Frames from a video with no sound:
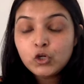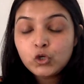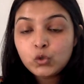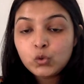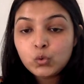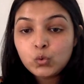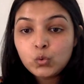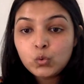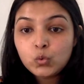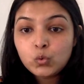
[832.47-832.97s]

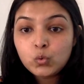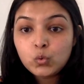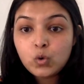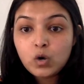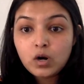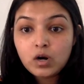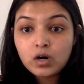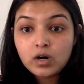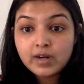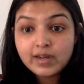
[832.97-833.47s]

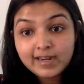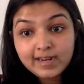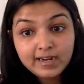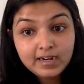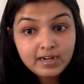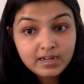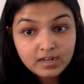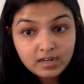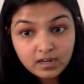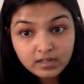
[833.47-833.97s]
to
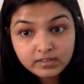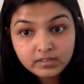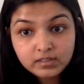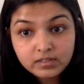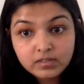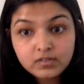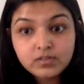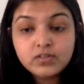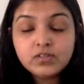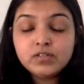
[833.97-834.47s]
guilt
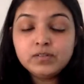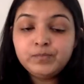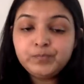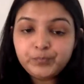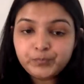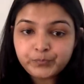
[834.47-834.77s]
others.